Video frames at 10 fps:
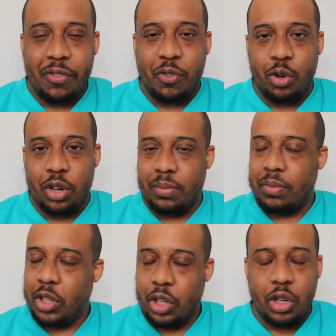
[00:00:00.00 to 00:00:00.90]
for them.
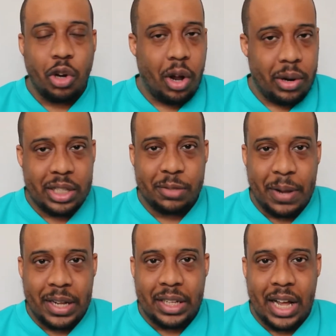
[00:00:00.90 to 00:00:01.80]
Gotta
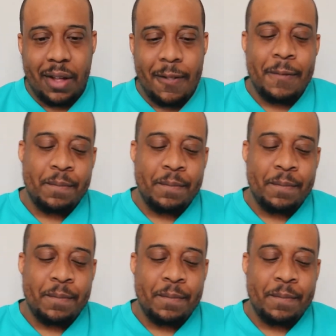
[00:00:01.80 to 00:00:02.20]
expect that.